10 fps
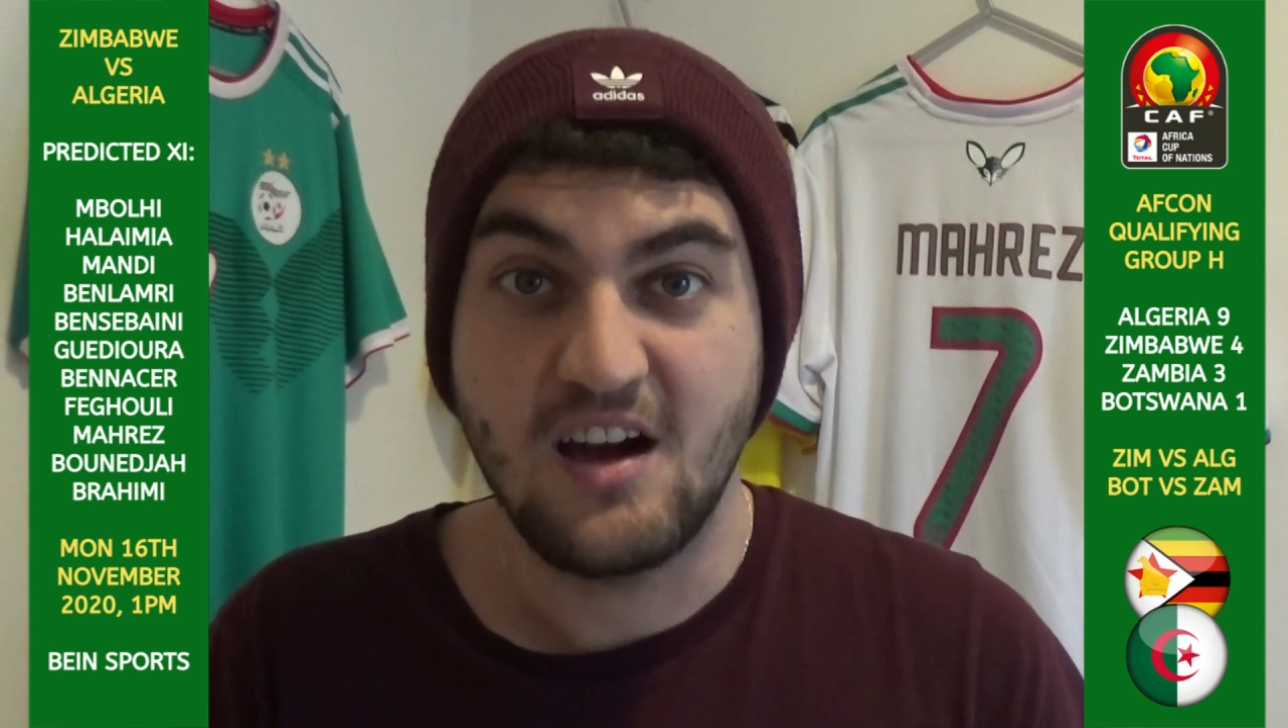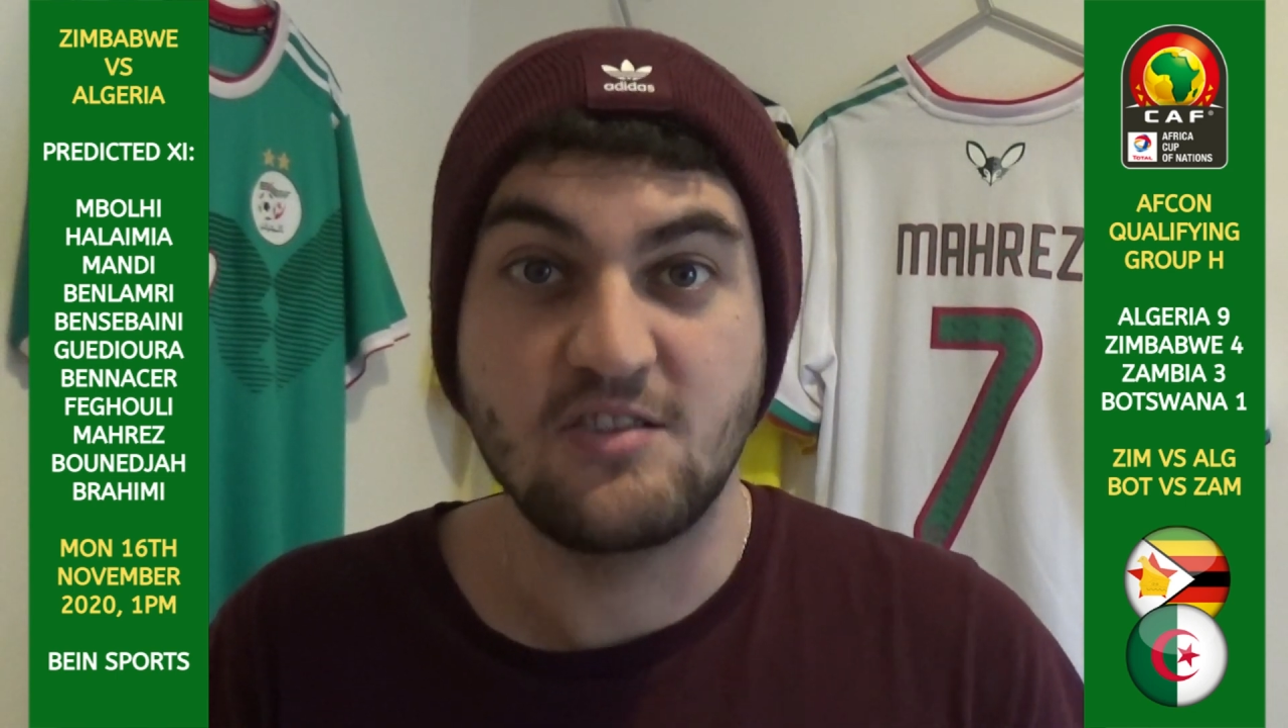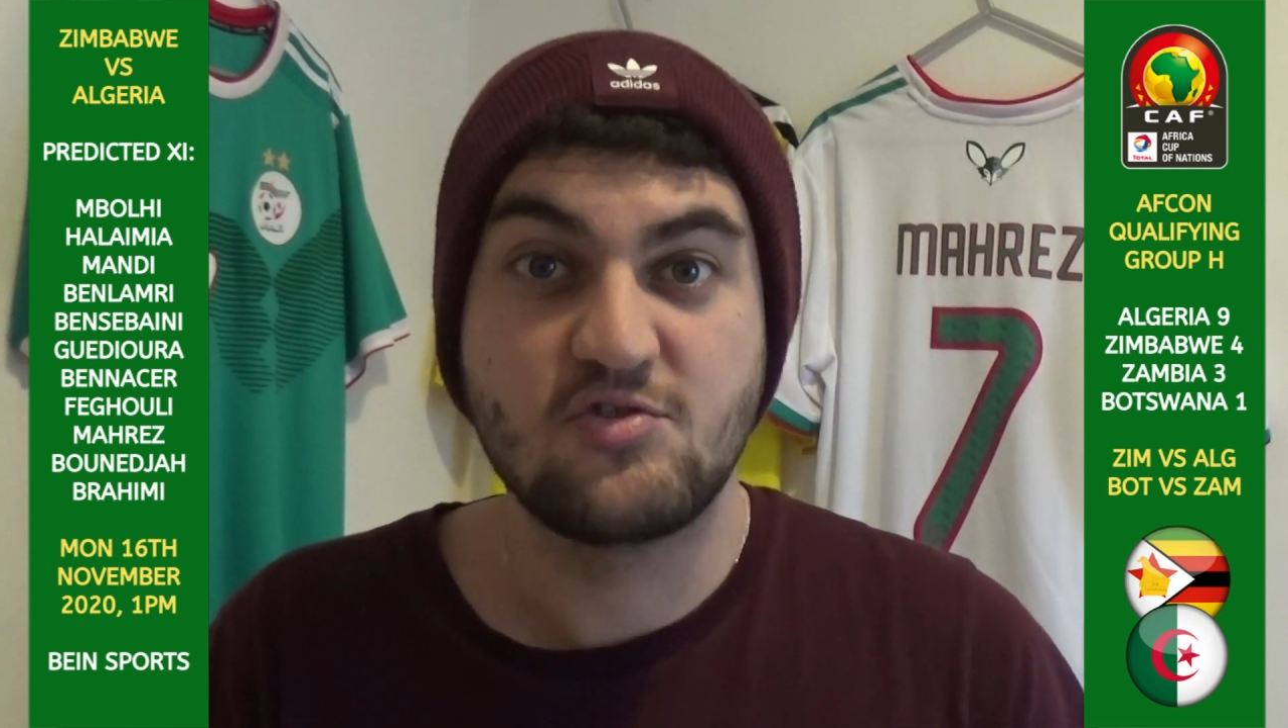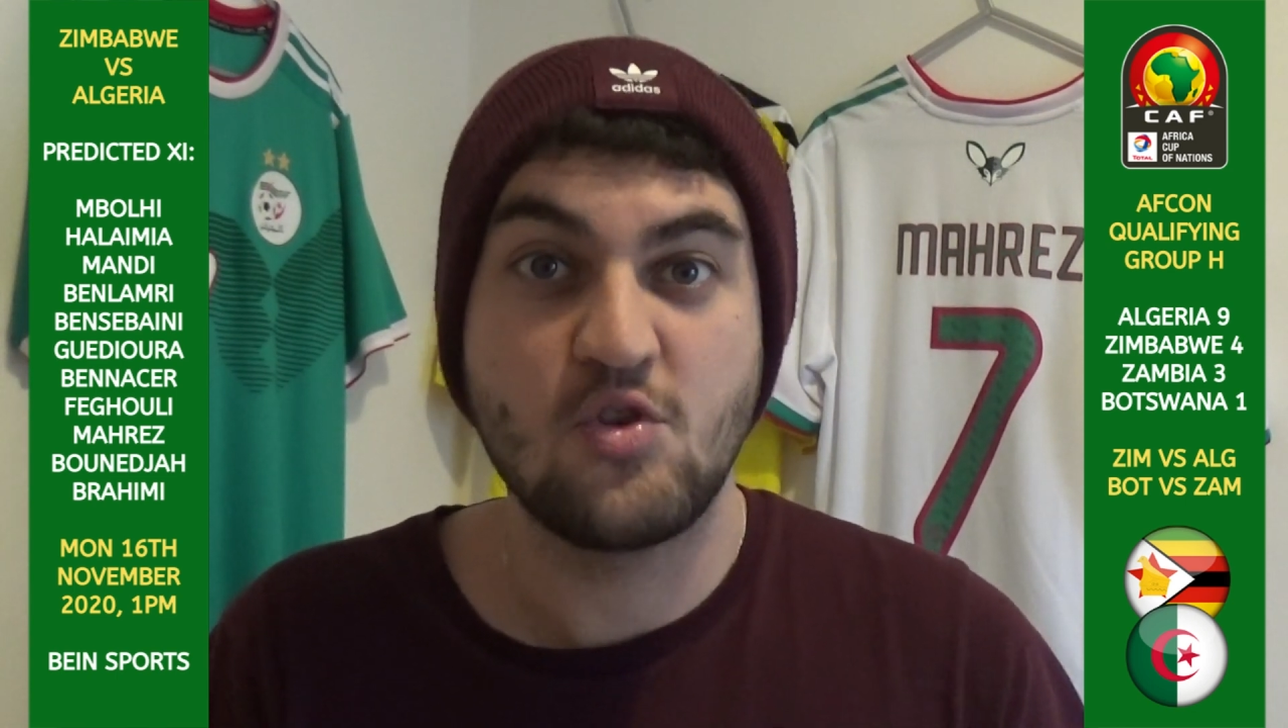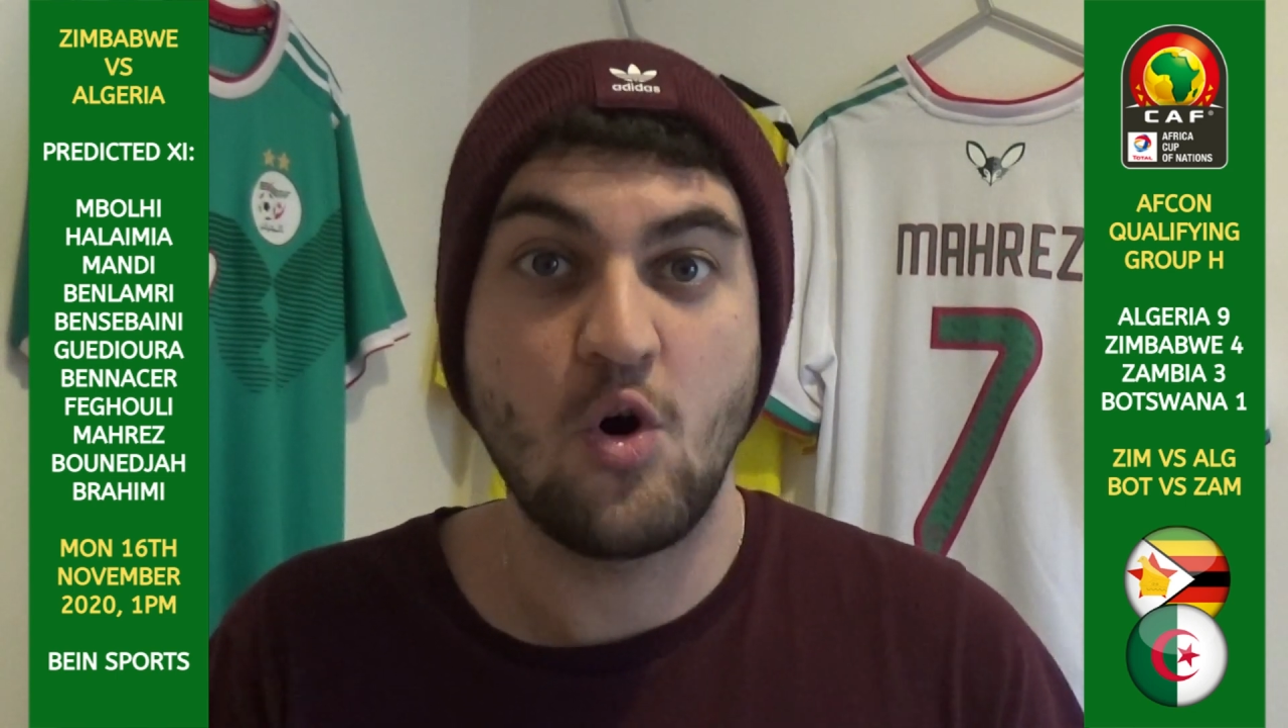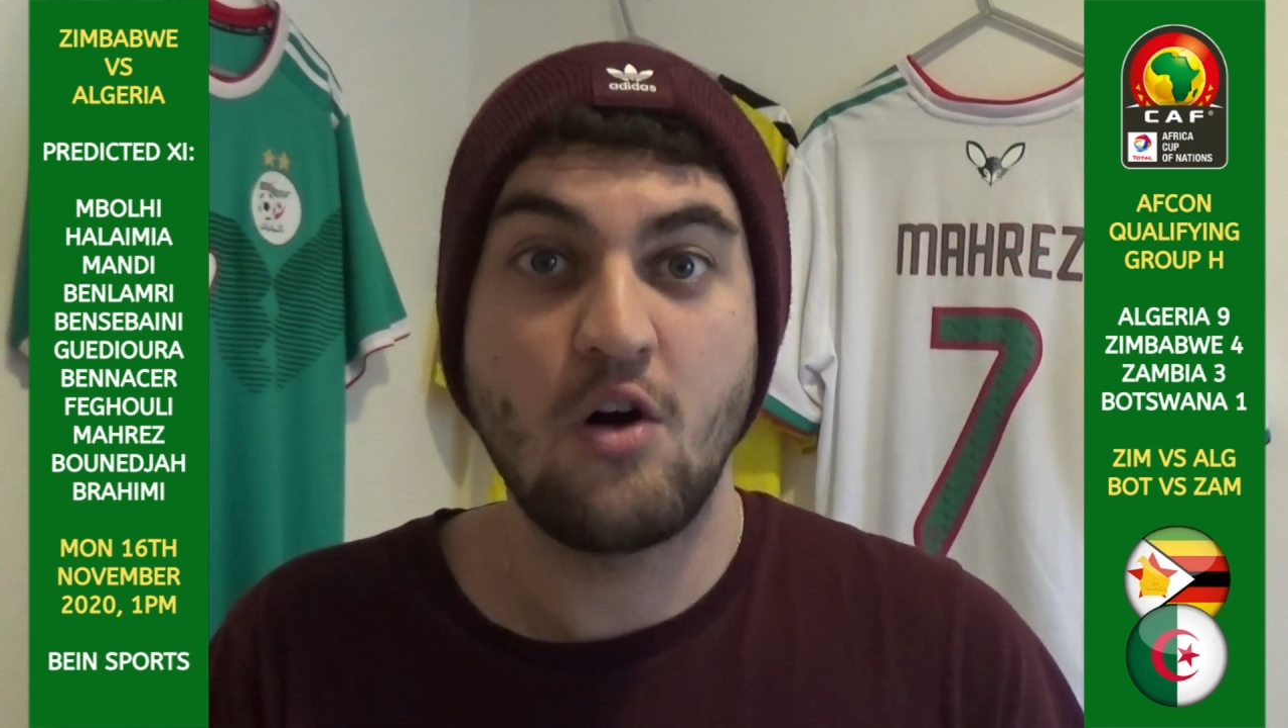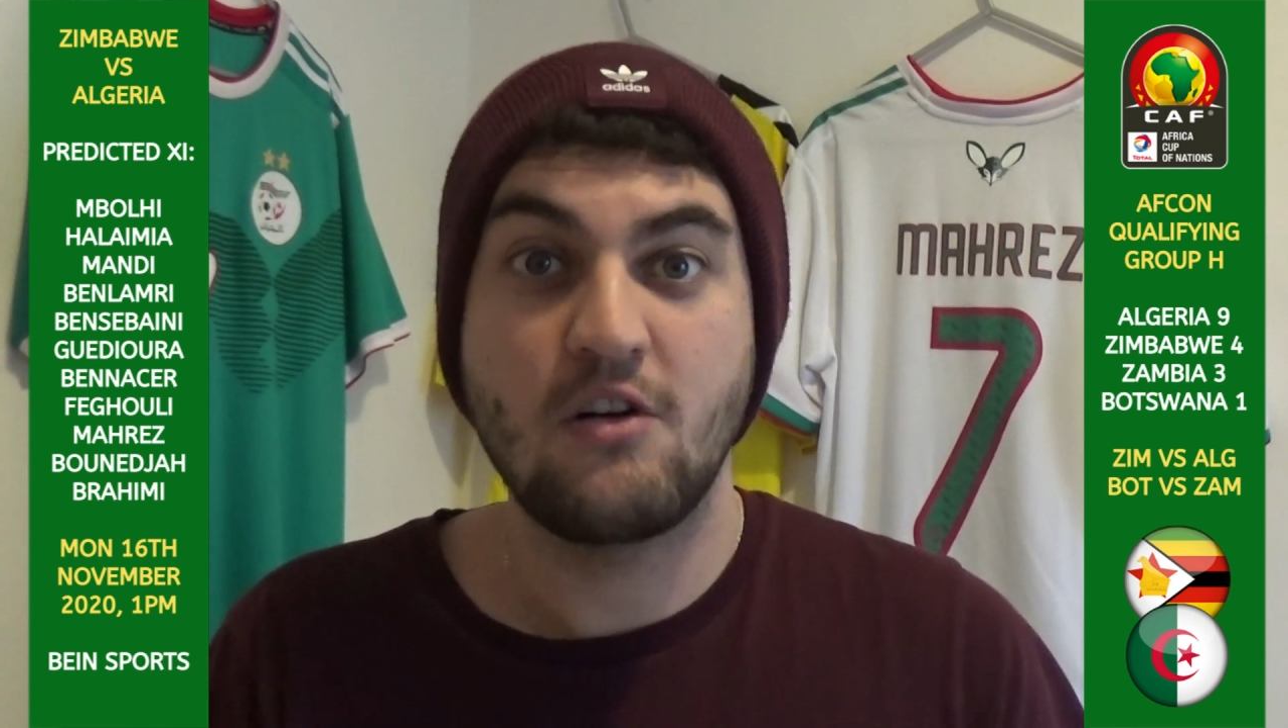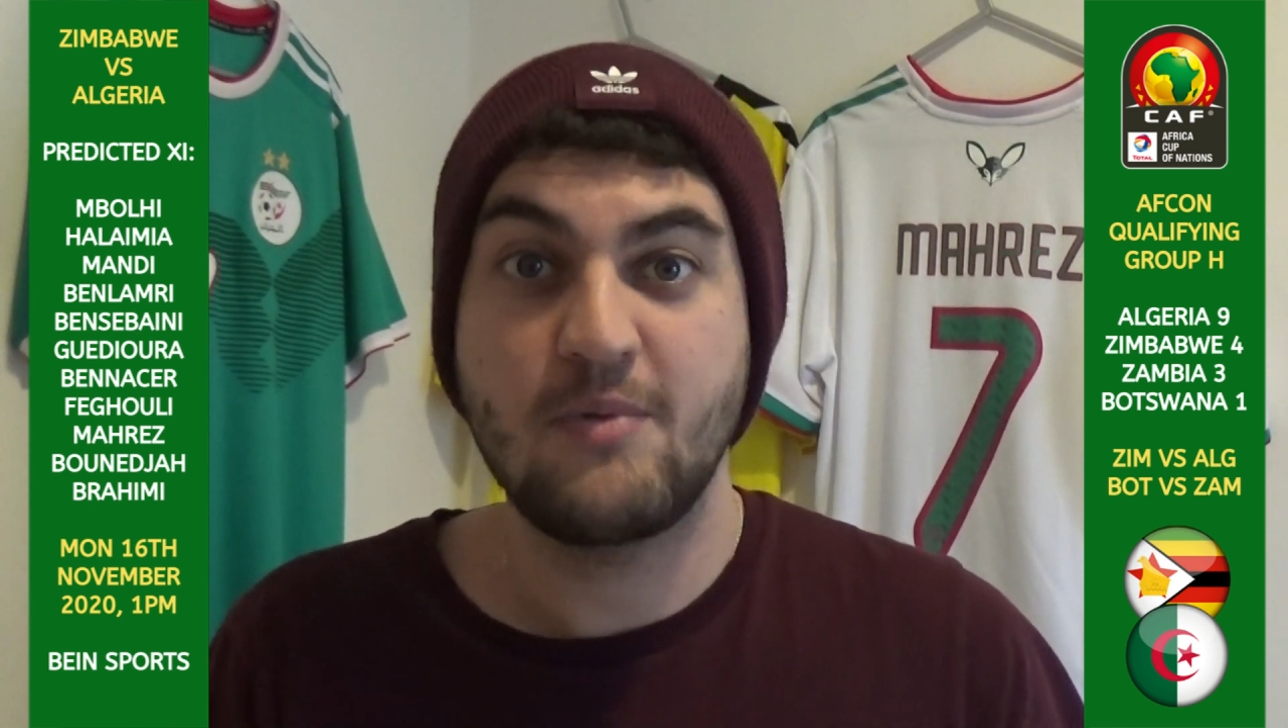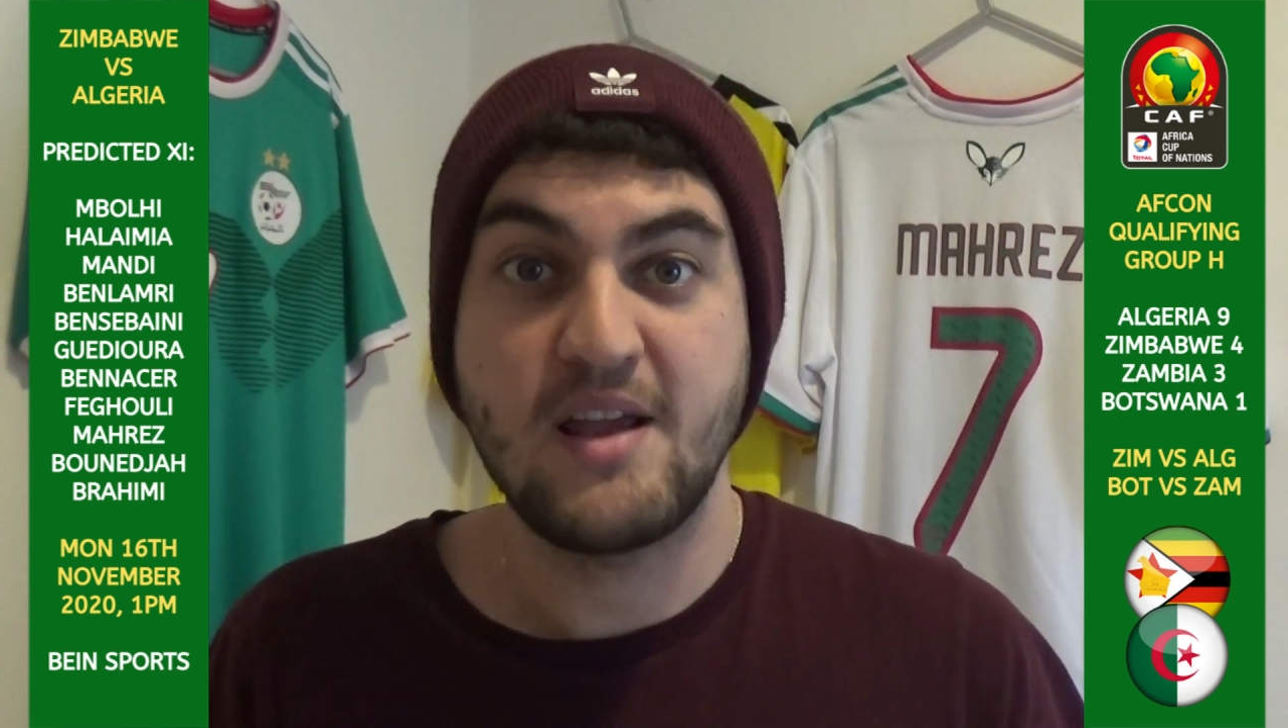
A draw or a